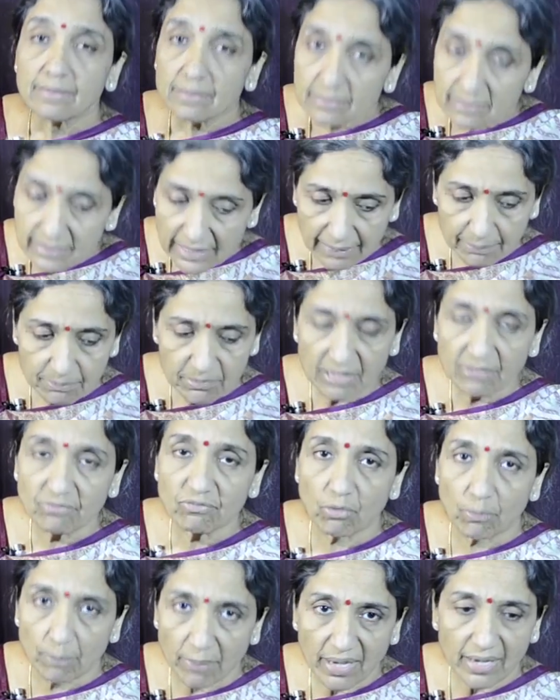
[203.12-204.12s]
Same thing
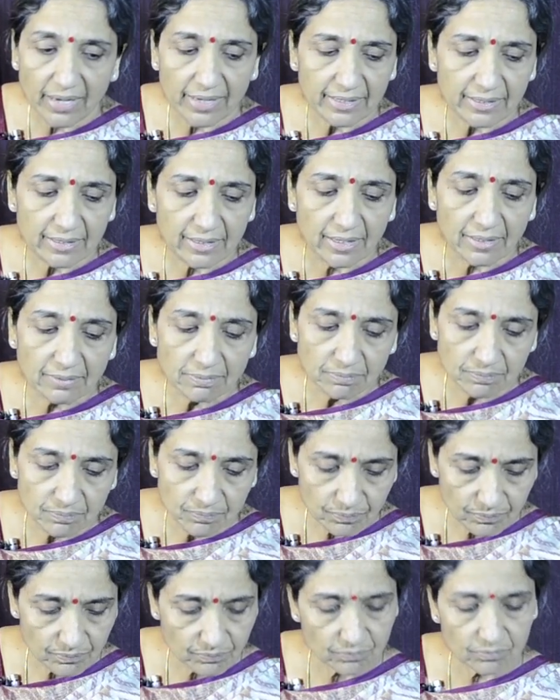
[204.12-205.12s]
for Ma and Ga.
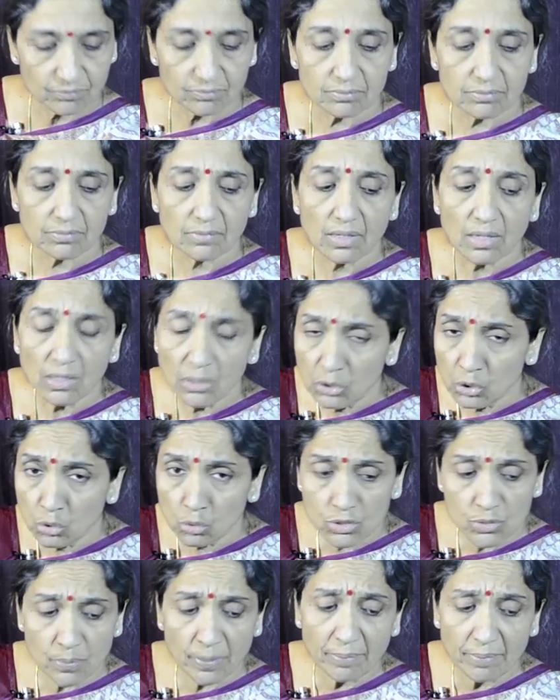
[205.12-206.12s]

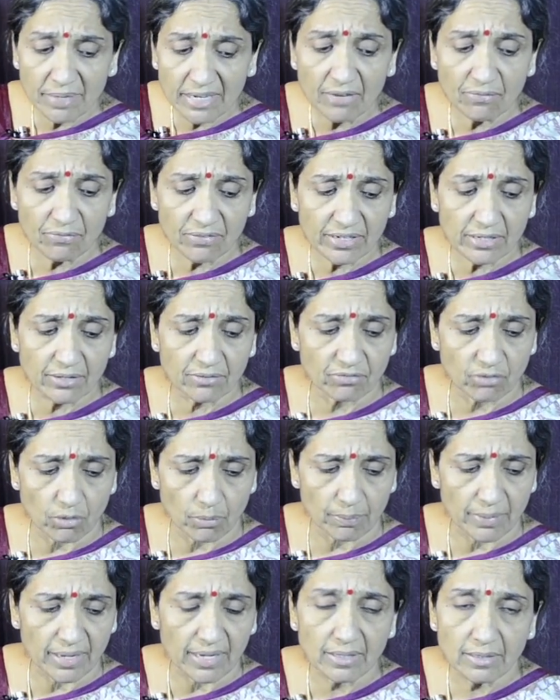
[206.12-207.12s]
Use my middle finger for
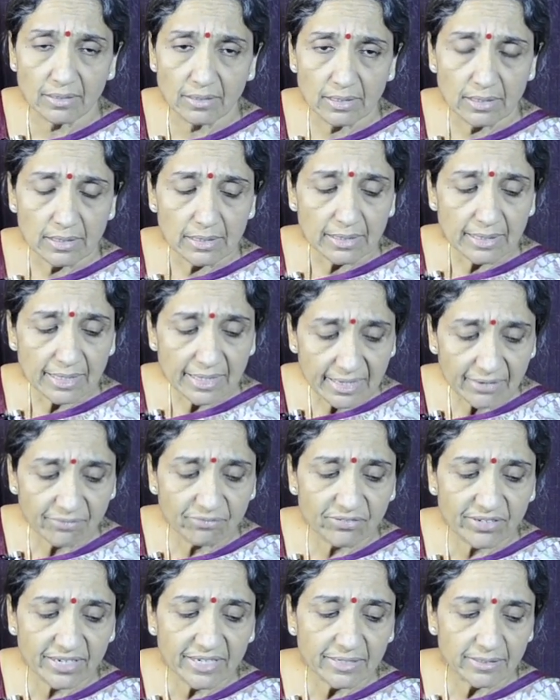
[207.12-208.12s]
Ma.
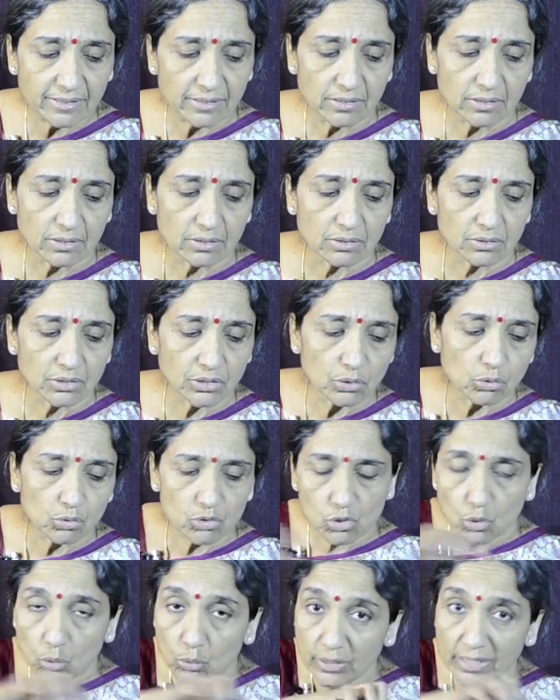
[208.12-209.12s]
Lift it to
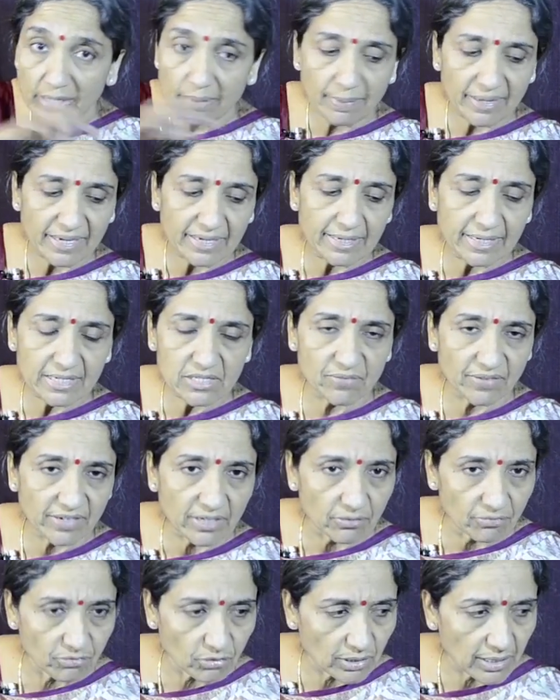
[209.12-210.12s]
use only my index
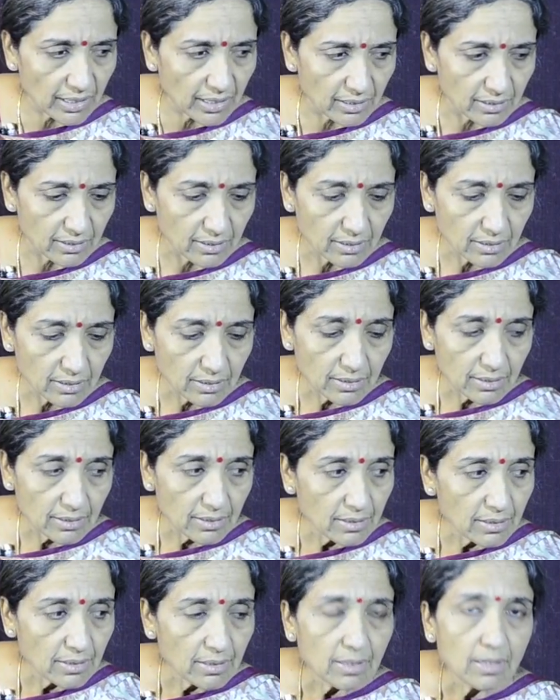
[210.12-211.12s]
finger for Ga.
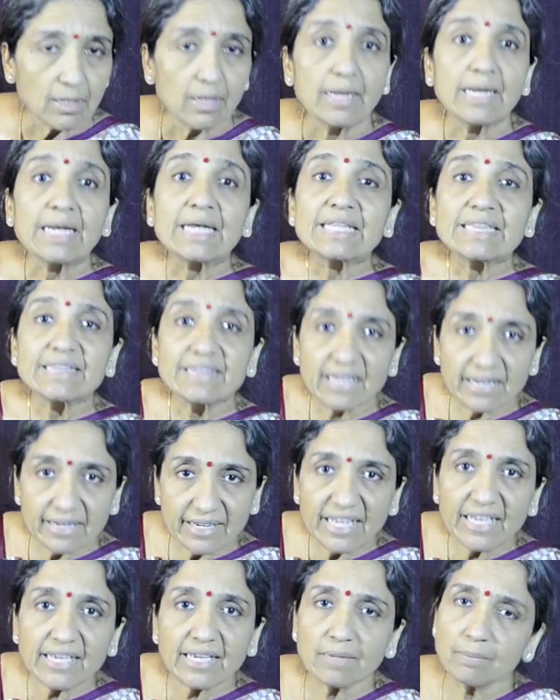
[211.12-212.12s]
The
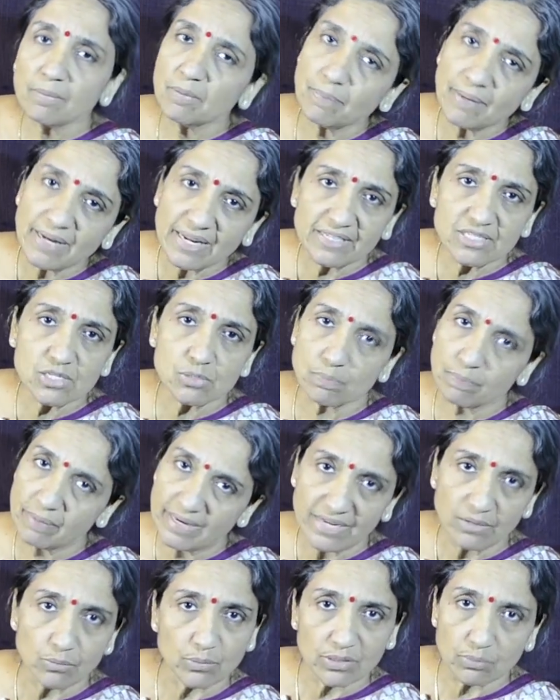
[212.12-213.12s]
Ri can be
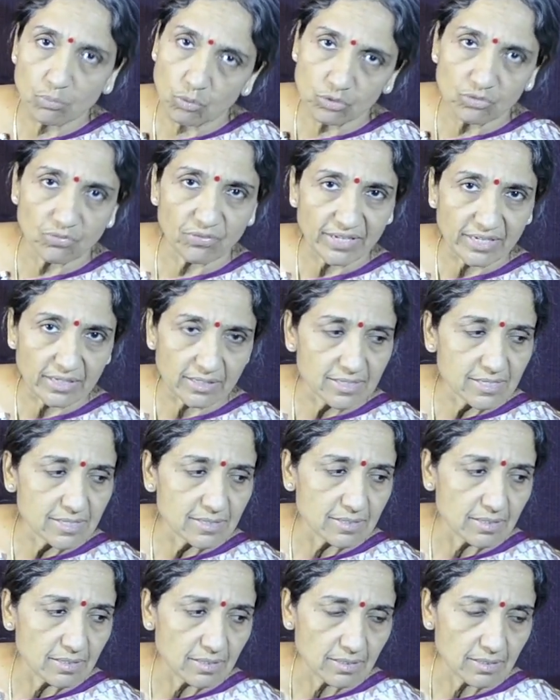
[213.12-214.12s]
played with both fingers.